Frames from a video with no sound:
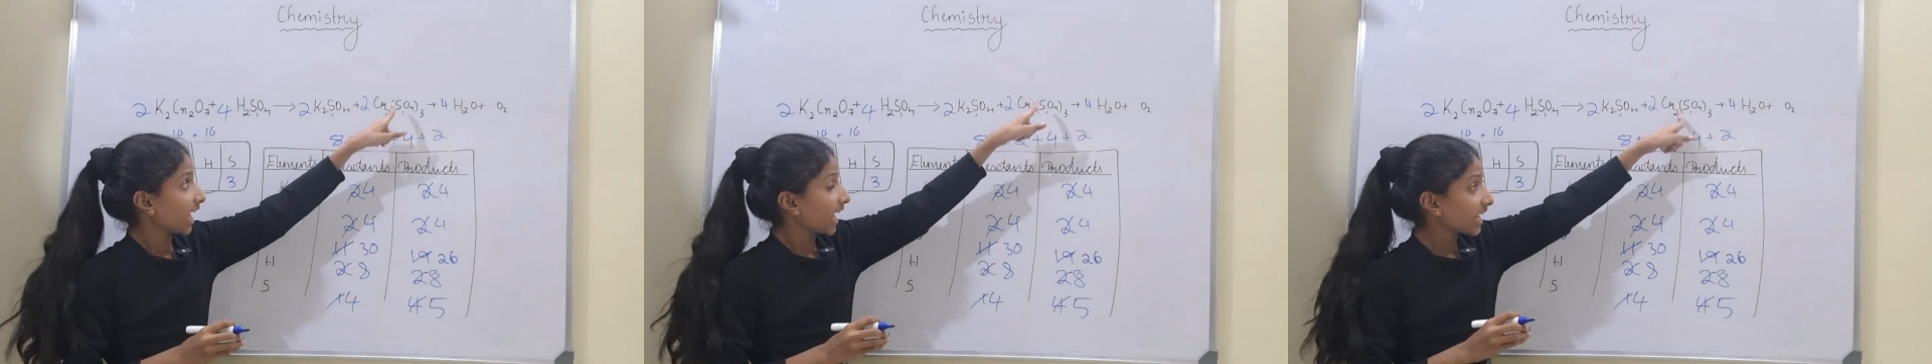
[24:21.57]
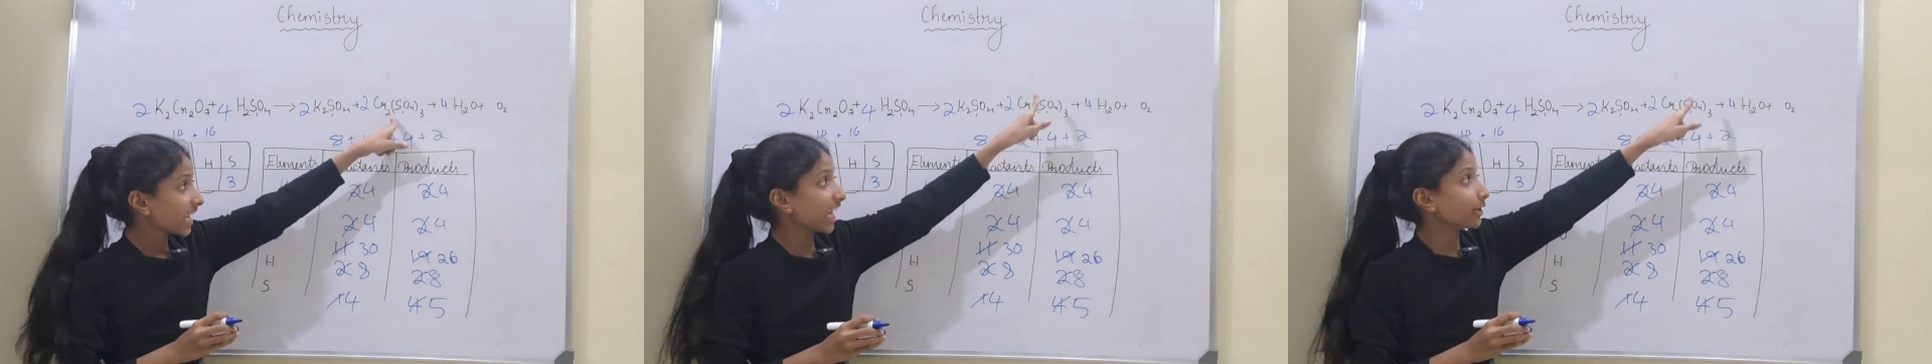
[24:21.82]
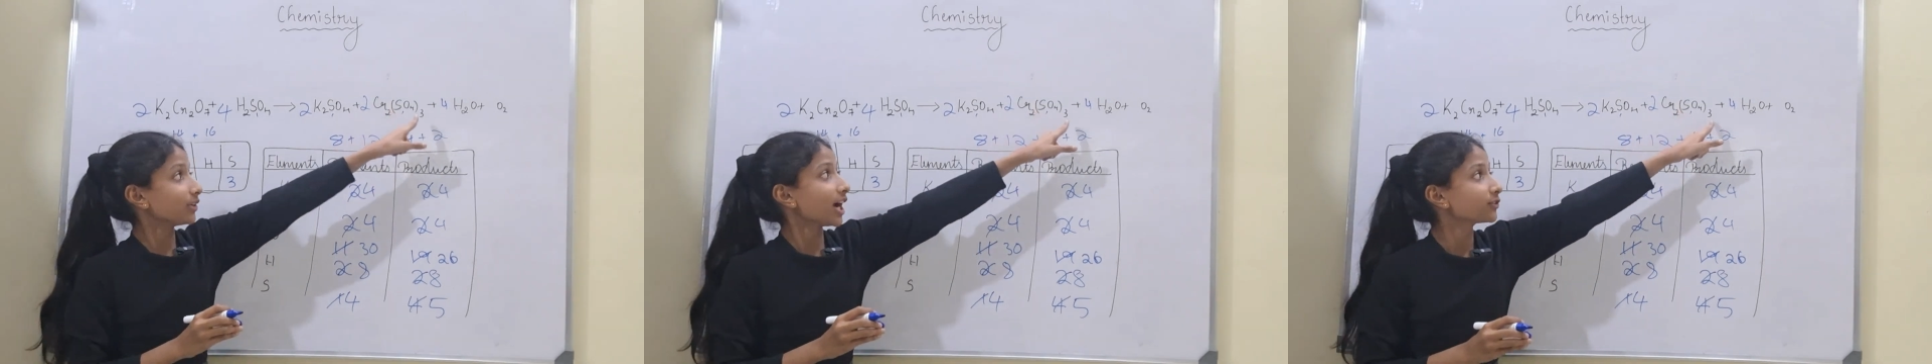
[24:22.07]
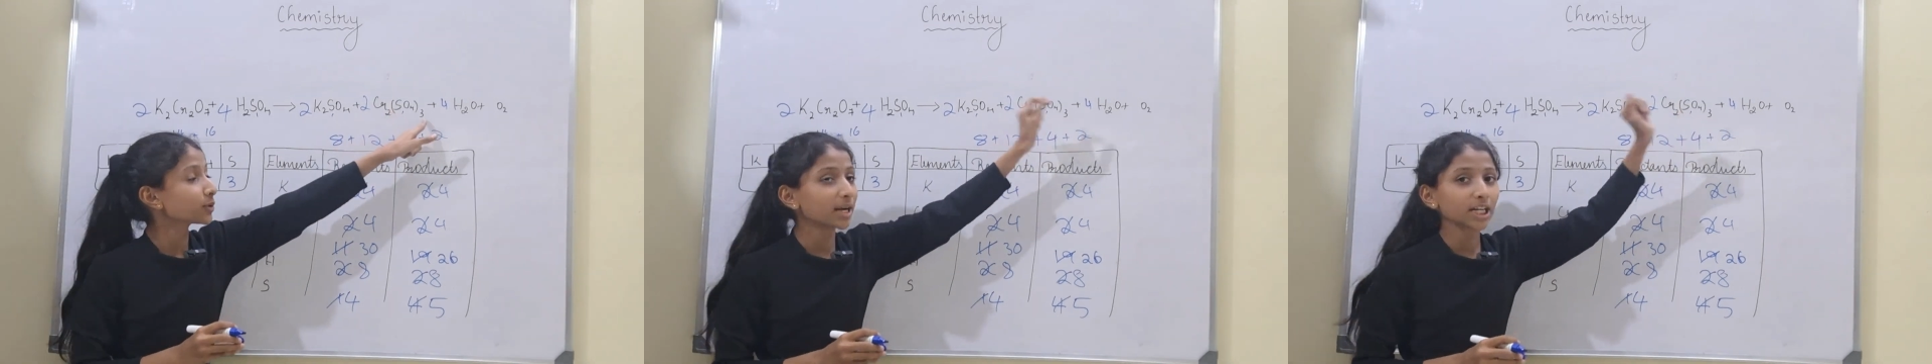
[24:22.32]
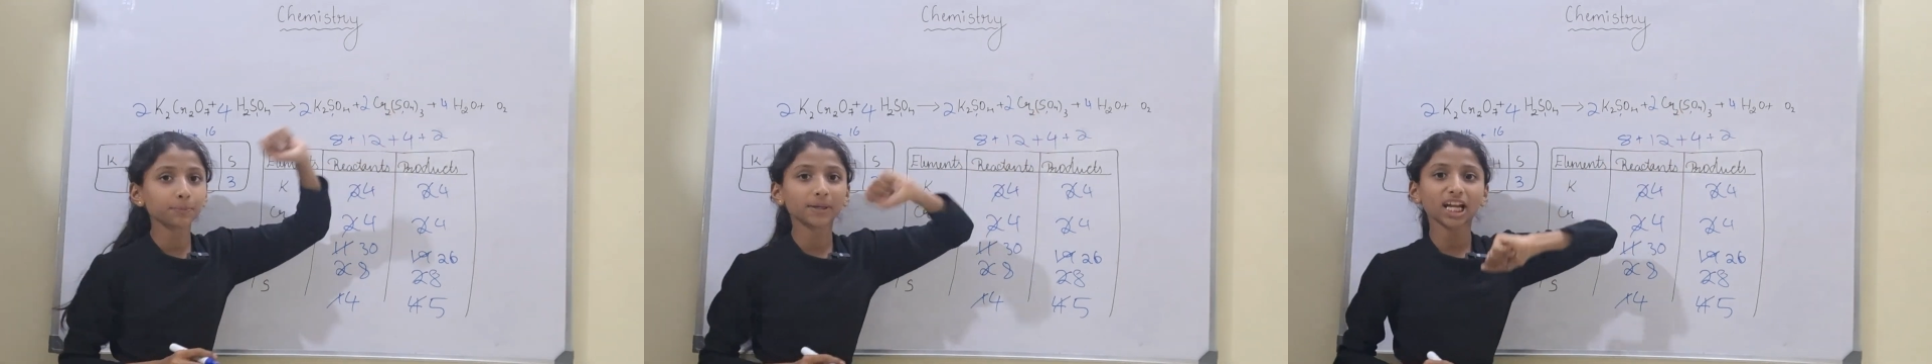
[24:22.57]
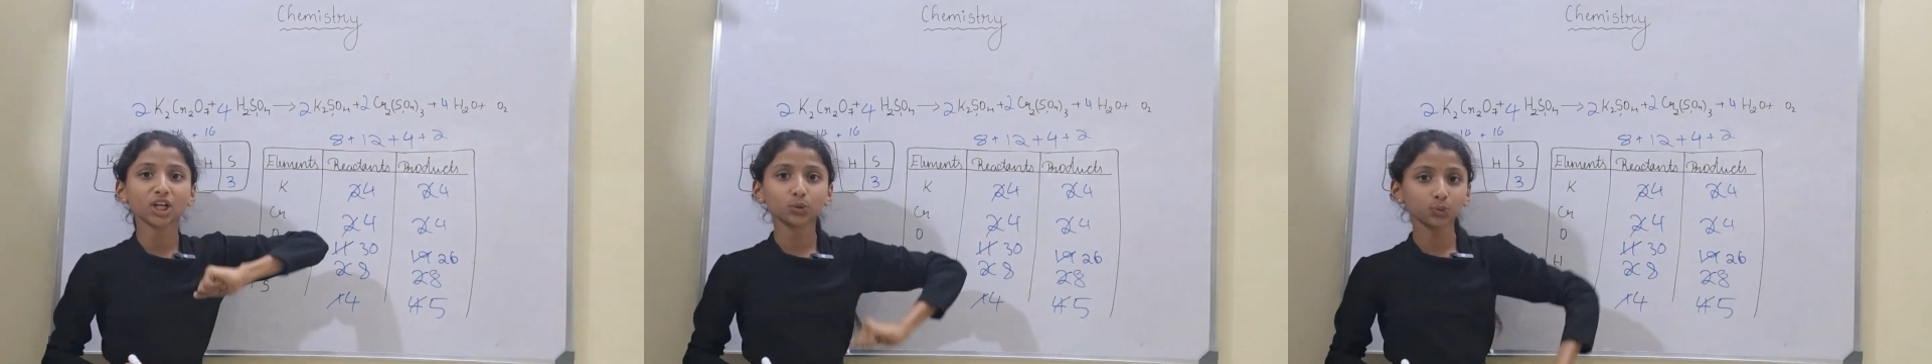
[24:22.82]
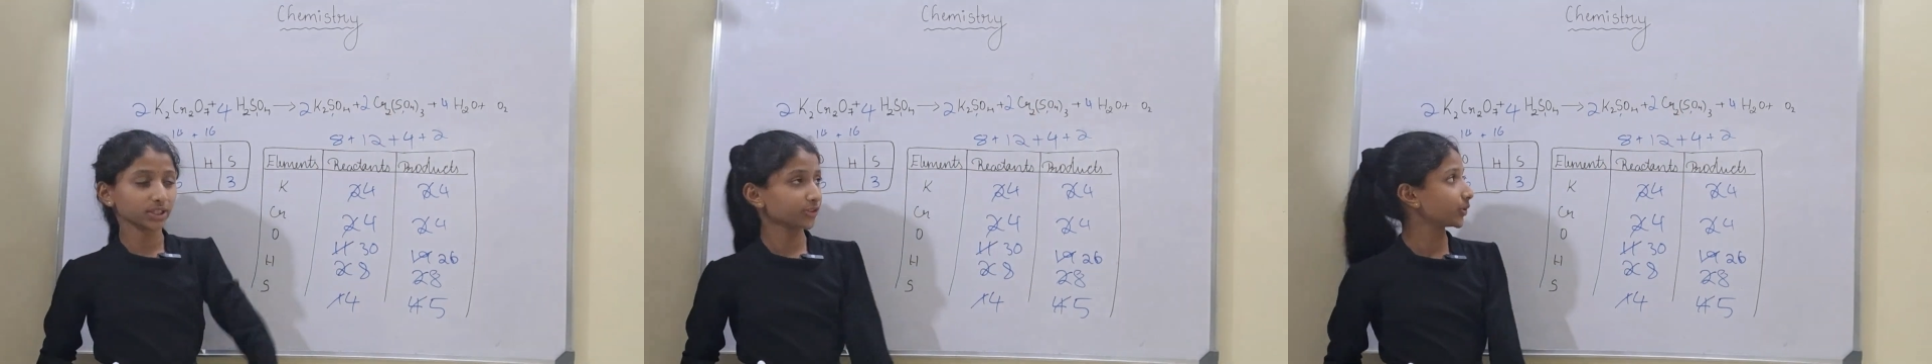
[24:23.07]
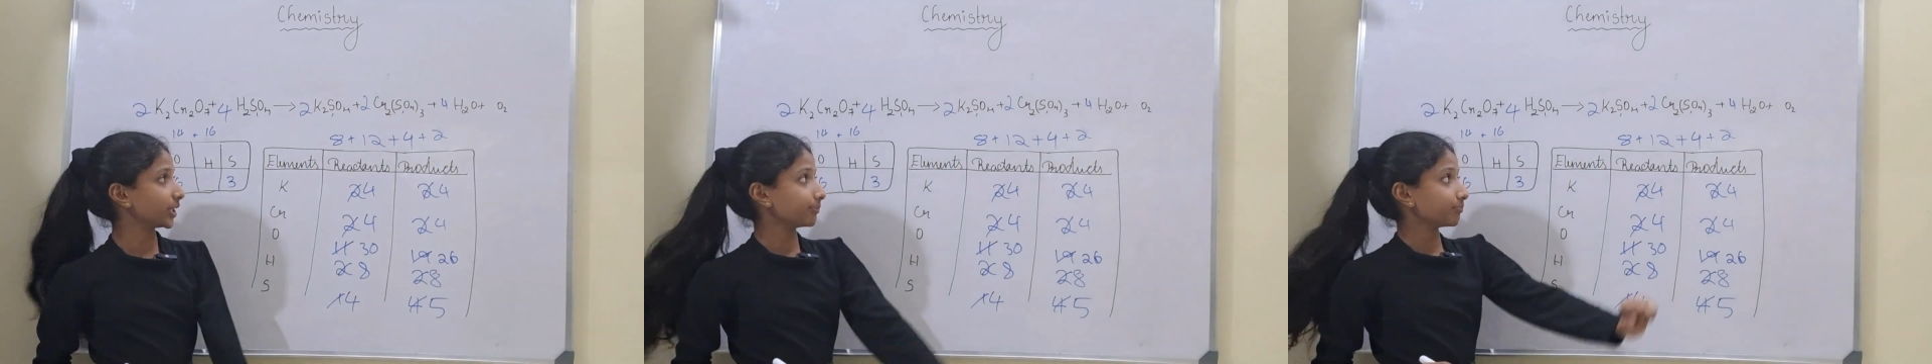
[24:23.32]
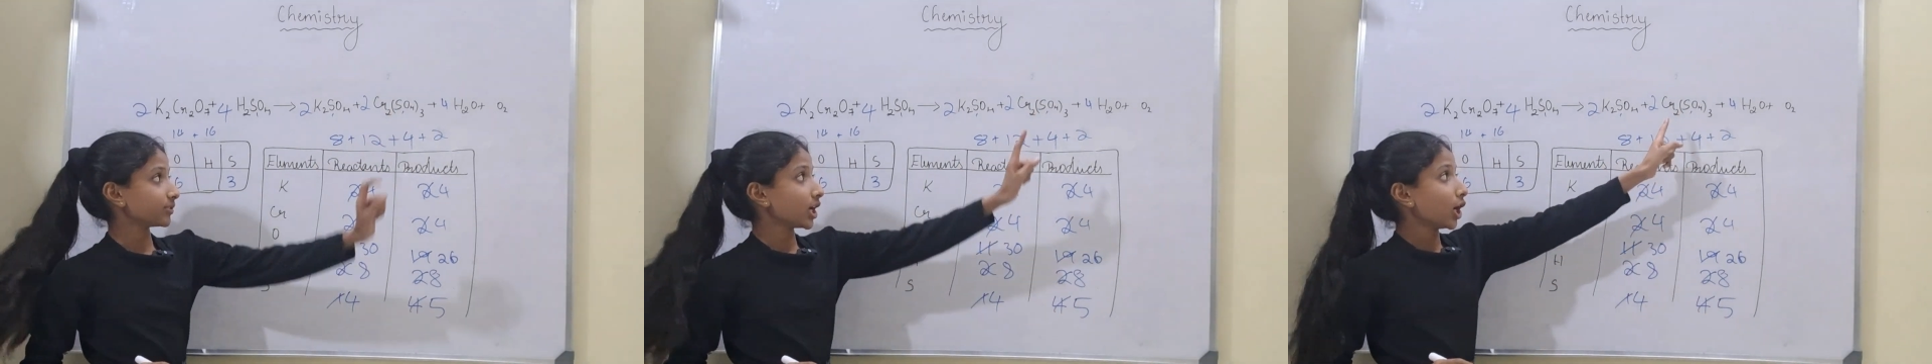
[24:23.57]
Again we have to multiply it with 3.